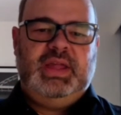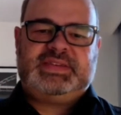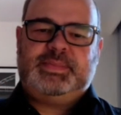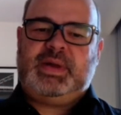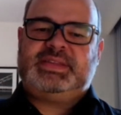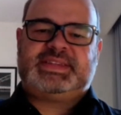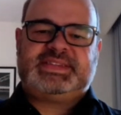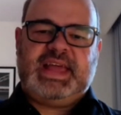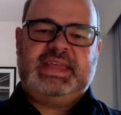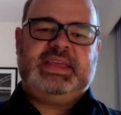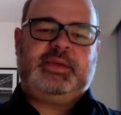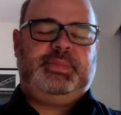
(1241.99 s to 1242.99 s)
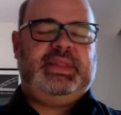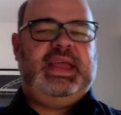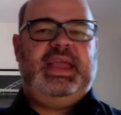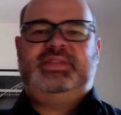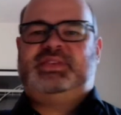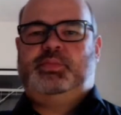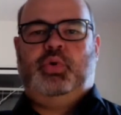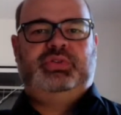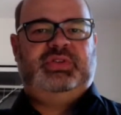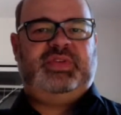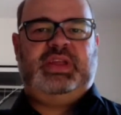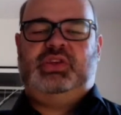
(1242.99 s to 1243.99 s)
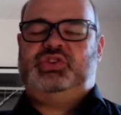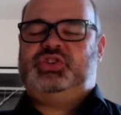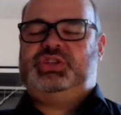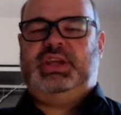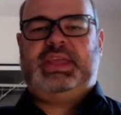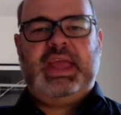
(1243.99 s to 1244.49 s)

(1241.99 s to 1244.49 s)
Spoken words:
it's about the psychic planes and modes of energy.